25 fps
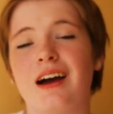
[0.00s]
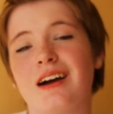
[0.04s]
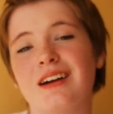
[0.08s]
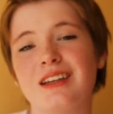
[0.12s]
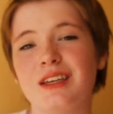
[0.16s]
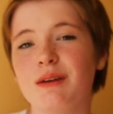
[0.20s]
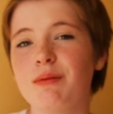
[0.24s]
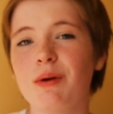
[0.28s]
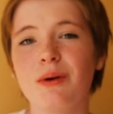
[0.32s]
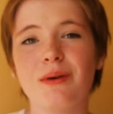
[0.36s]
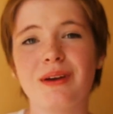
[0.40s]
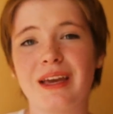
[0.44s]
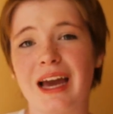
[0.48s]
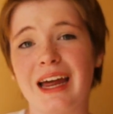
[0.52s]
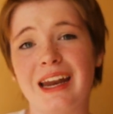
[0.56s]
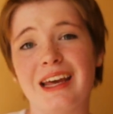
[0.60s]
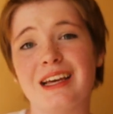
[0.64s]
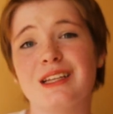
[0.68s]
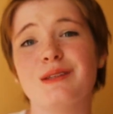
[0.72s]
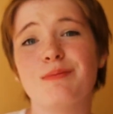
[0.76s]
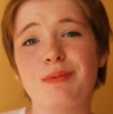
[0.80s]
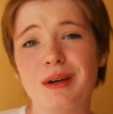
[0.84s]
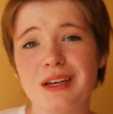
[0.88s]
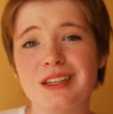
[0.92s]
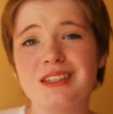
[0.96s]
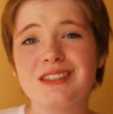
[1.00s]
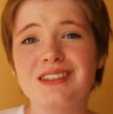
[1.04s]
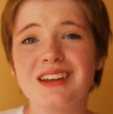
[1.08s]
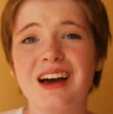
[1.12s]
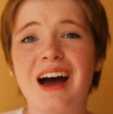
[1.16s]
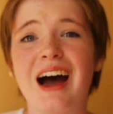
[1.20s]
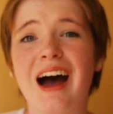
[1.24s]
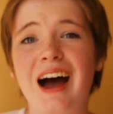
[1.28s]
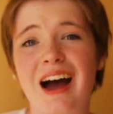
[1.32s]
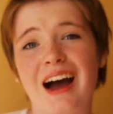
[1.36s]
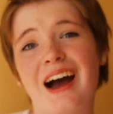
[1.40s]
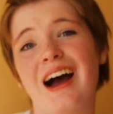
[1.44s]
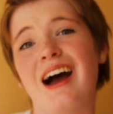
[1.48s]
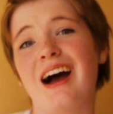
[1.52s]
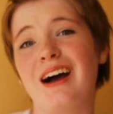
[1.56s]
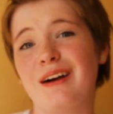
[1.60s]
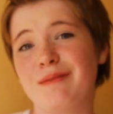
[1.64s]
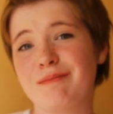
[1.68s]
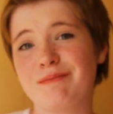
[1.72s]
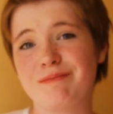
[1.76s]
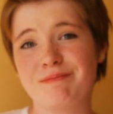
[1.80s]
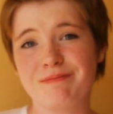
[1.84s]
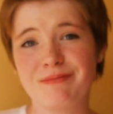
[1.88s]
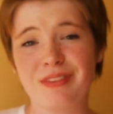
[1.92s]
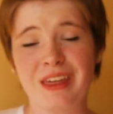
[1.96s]
you won't get it, but
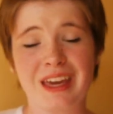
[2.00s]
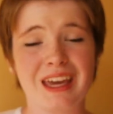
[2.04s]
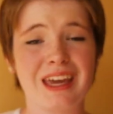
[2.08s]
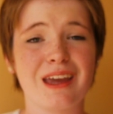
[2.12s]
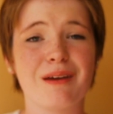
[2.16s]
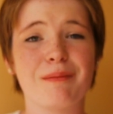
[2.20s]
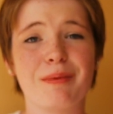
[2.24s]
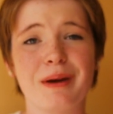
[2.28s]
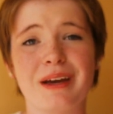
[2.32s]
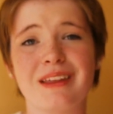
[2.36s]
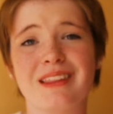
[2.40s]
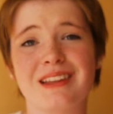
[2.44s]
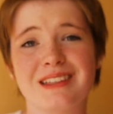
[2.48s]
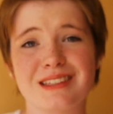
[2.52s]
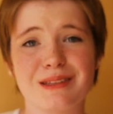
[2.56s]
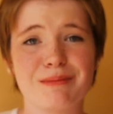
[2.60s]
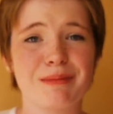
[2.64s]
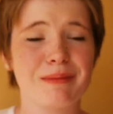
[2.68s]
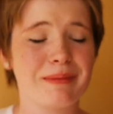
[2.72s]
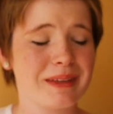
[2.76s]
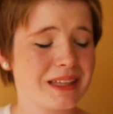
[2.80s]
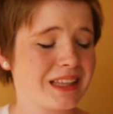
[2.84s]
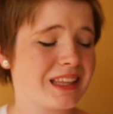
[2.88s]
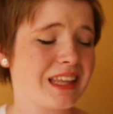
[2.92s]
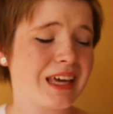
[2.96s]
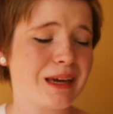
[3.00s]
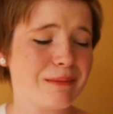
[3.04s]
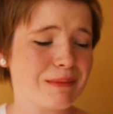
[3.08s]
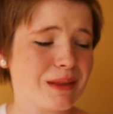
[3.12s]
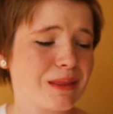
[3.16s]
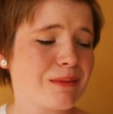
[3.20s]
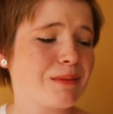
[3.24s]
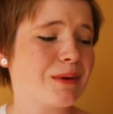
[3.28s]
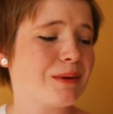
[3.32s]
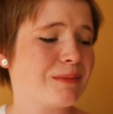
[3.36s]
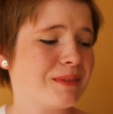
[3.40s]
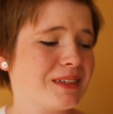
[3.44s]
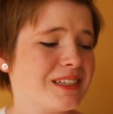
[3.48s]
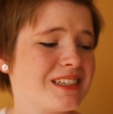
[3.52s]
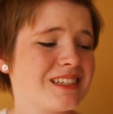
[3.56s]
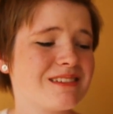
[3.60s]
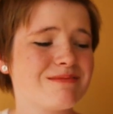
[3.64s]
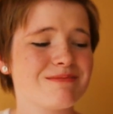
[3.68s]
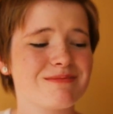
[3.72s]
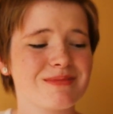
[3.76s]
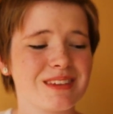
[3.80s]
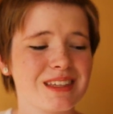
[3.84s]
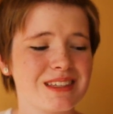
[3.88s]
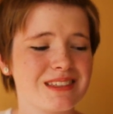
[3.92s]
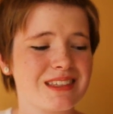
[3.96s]
I'm thinking of putting this in my middle name at the moment.
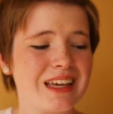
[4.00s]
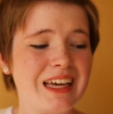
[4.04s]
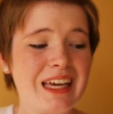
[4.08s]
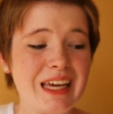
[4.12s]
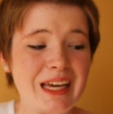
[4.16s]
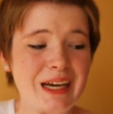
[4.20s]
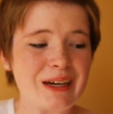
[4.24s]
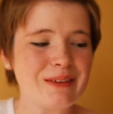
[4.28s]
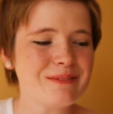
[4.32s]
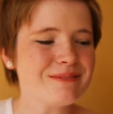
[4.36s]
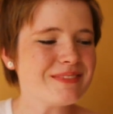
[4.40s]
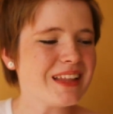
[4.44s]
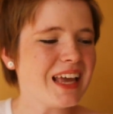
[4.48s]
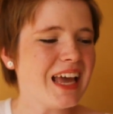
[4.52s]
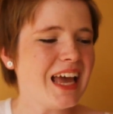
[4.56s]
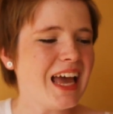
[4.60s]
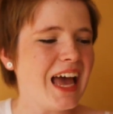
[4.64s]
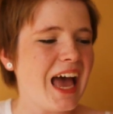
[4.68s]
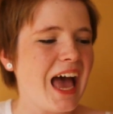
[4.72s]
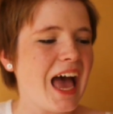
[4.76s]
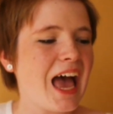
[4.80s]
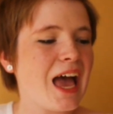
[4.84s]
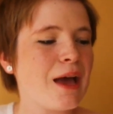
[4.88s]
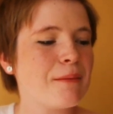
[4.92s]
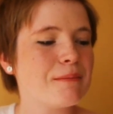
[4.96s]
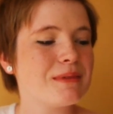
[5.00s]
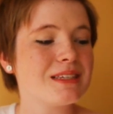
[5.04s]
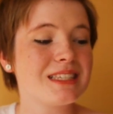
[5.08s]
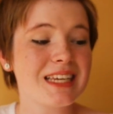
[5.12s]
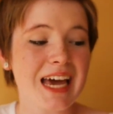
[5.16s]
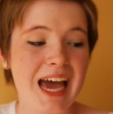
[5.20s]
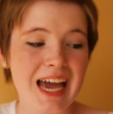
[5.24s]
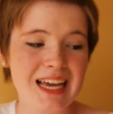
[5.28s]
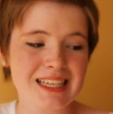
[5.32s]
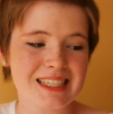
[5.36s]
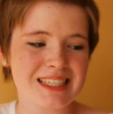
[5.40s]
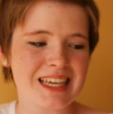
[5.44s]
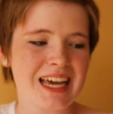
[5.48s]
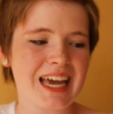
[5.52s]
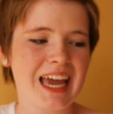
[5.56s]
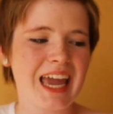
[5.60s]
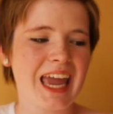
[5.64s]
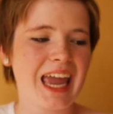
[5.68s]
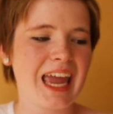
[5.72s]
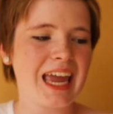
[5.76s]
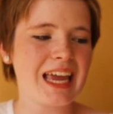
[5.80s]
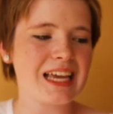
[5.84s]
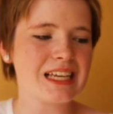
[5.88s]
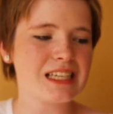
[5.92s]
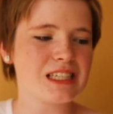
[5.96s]
There you go. Tessa
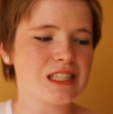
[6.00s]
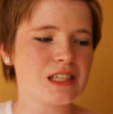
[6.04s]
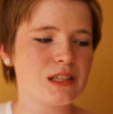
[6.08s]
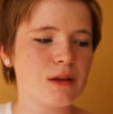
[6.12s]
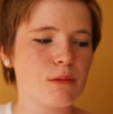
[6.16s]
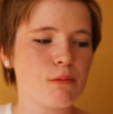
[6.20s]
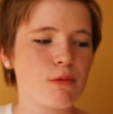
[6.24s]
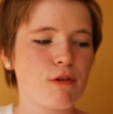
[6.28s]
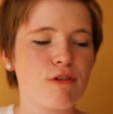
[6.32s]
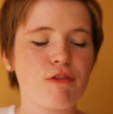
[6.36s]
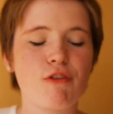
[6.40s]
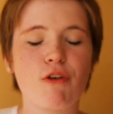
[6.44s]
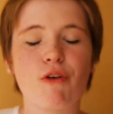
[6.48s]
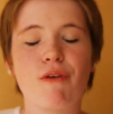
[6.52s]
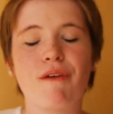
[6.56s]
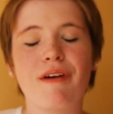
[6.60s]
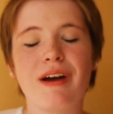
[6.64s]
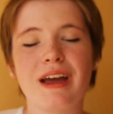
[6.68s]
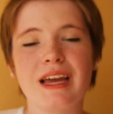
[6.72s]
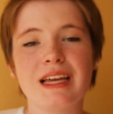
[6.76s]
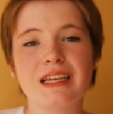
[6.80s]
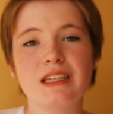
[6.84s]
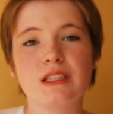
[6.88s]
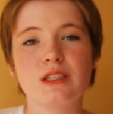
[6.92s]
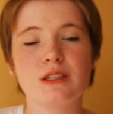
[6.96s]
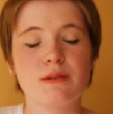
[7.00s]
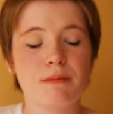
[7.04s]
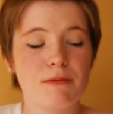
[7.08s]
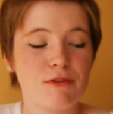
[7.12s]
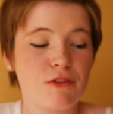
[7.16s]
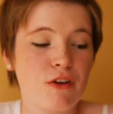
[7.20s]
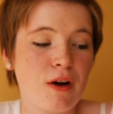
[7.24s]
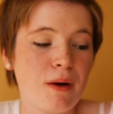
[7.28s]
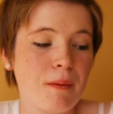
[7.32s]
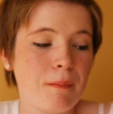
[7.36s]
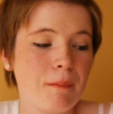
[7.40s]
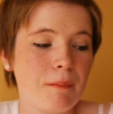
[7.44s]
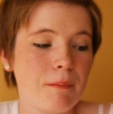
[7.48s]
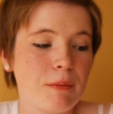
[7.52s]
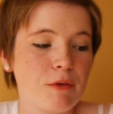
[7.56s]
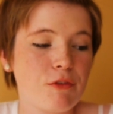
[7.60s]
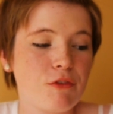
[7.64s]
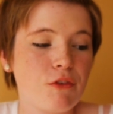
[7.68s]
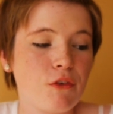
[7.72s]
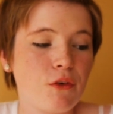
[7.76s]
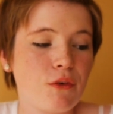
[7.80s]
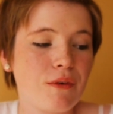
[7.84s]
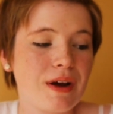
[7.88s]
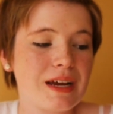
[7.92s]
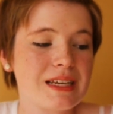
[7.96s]
is from
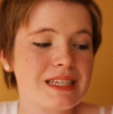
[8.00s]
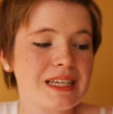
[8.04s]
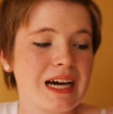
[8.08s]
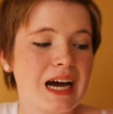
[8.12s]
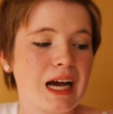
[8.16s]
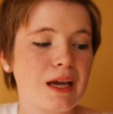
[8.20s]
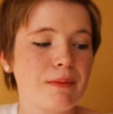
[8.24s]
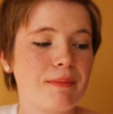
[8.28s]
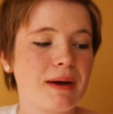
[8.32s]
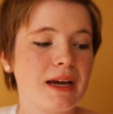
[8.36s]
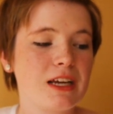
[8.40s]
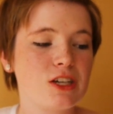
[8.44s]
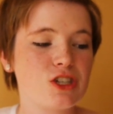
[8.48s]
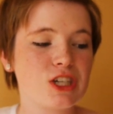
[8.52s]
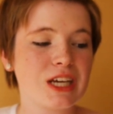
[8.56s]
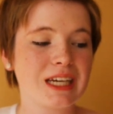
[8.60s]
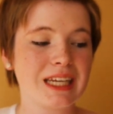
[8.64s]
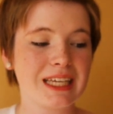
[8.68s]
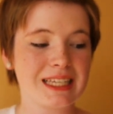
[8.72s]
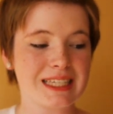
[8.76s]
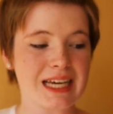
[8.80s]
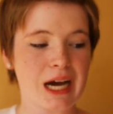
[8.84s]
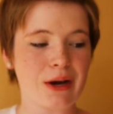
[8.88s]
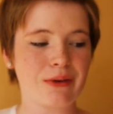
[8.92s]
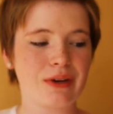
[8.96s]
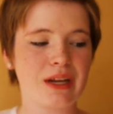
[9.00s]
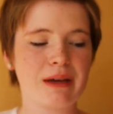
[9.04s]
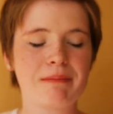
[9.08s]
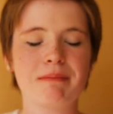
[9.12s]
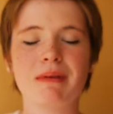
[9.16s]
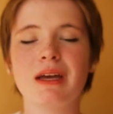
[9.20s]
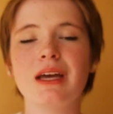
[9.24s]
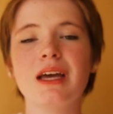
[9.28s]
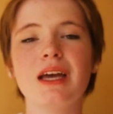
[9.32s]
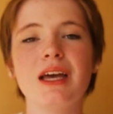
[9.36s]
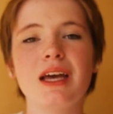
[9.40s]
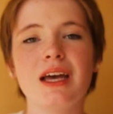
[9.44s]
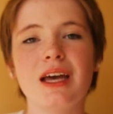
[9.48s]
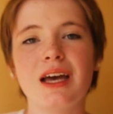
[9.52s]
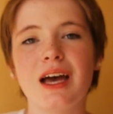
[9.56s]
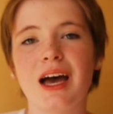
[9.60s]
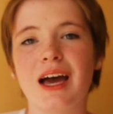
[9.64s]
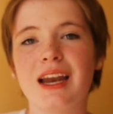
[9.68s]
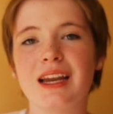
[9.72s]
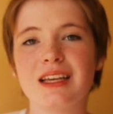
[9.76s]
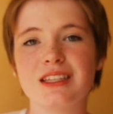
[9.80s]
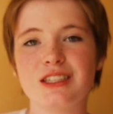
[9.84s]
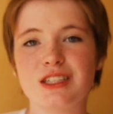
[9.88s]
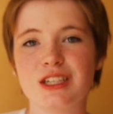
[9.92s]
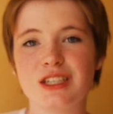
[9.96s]
Before I Die by Jenny Downham,
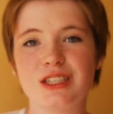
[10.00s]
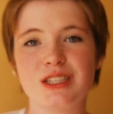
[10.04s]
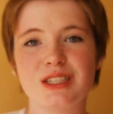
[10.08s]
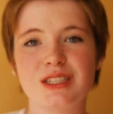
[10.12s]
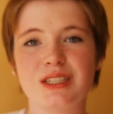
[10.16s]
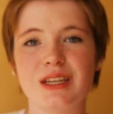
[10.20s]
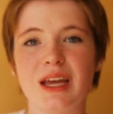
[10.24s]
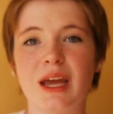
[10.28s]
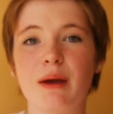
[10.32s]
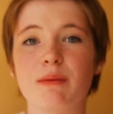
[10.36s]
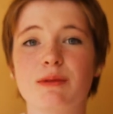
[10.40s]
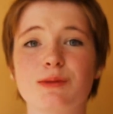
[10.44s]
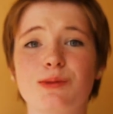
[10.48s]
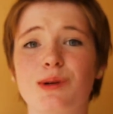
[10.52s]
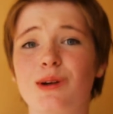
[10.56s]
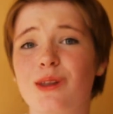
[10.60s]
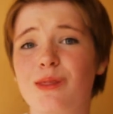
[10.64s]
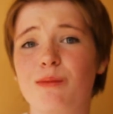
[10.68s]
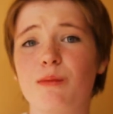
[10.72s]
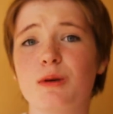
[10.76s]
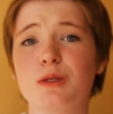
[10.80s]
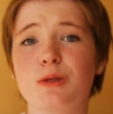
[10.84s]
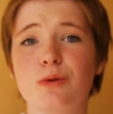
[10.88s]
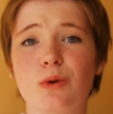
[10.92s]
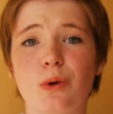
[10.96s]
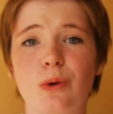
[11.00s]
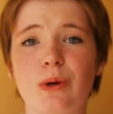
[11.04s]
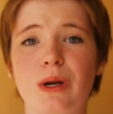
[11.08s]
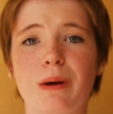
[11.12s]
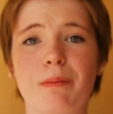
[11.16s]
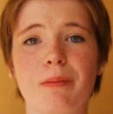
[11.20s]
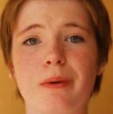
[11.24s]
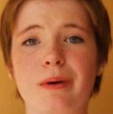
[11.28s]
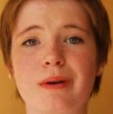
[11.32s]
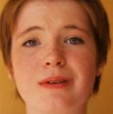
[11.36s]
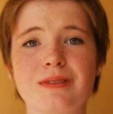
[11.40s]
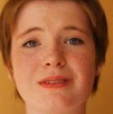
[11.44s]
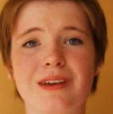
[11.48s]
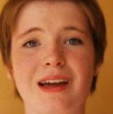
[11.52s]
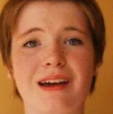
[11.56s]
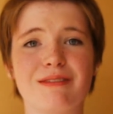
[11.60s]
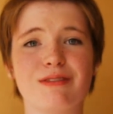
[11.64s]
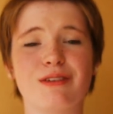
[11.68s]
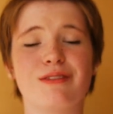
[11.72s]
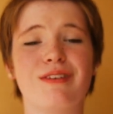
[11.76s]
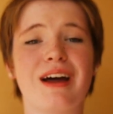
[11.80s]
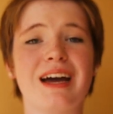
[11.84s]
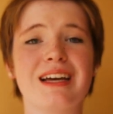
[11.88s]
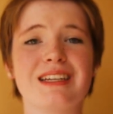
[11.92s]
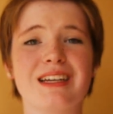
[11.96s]
and it's just, it was one of the most grown-up books I
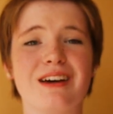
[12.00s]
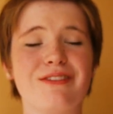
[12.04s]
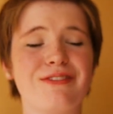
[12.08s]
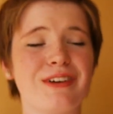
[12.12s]
ever read. I